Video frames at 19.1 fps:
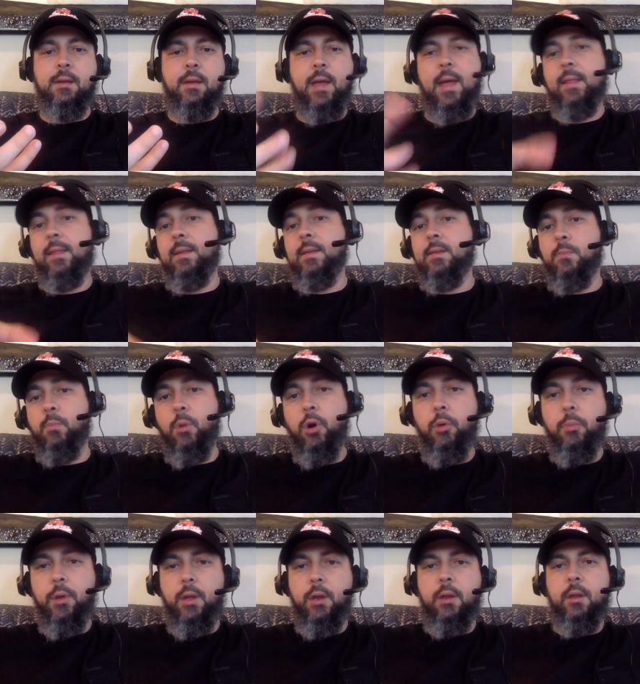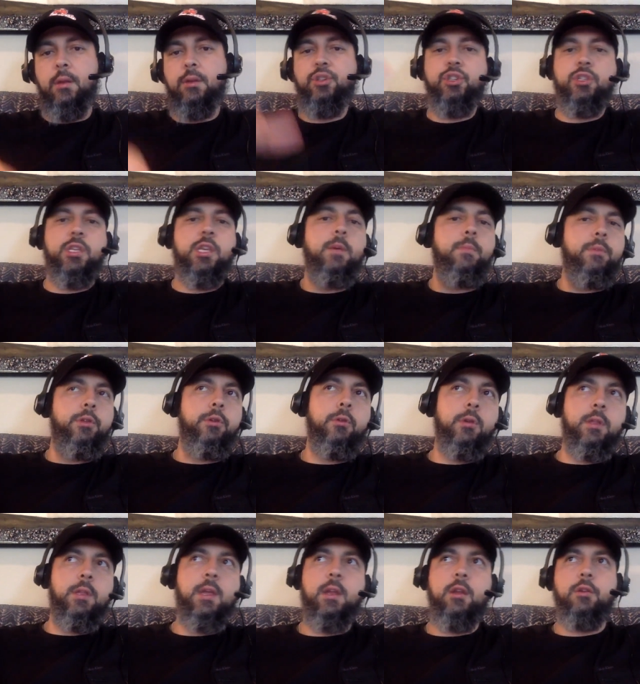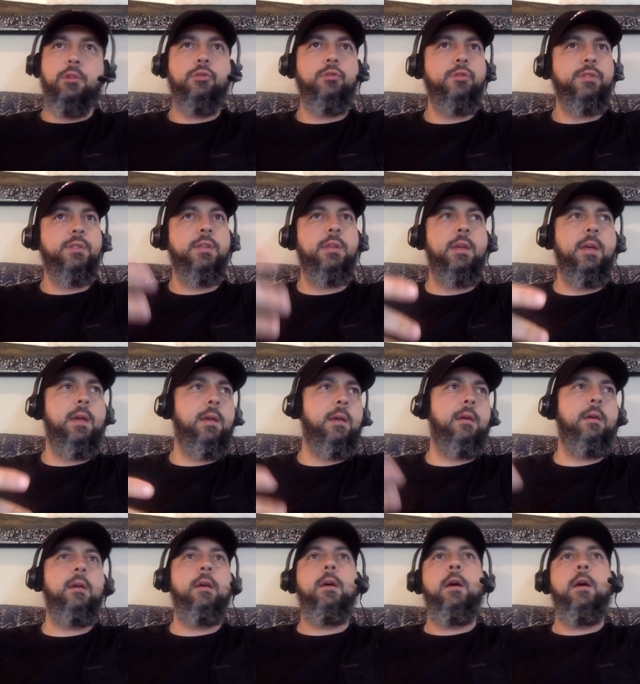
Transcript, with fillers: at this moment. And just keep doing that and you'll see, hey,